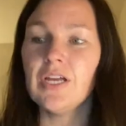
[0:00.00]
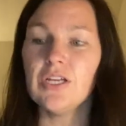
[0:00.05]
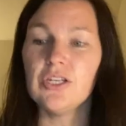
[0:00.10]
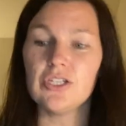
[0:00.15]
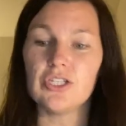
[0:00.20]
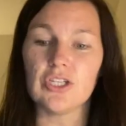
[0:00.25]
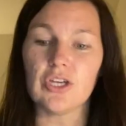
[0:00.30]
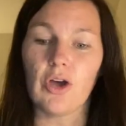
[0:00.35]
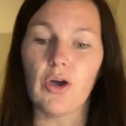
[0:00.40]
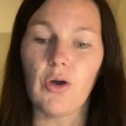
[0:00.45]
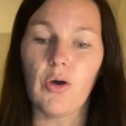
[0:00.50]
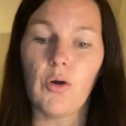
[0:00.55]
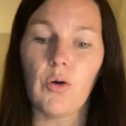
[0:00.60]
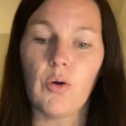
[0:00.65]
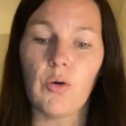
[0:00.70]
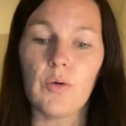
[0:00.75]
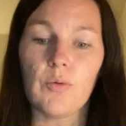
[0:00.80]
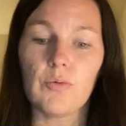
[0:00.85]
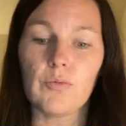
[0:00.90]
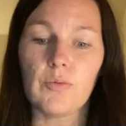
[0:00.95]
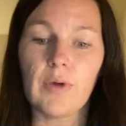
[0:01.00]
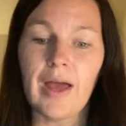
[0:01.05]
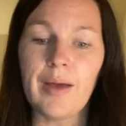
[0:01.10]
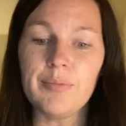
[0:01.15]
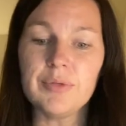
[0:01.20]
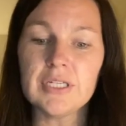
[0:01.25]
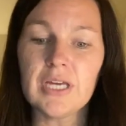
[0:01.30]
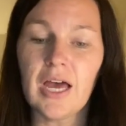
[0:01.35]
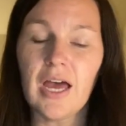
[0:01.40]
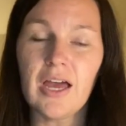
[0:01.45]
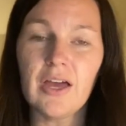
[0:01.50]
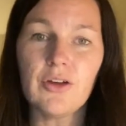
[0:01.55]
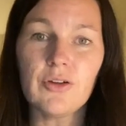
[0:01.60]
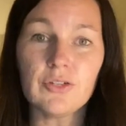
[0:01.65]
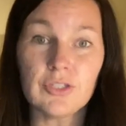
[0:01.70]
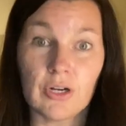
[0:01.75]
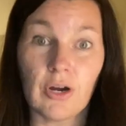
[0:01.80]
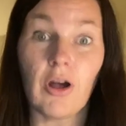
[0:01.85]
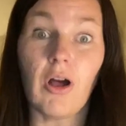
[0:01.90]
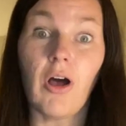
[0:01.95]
So reptiles are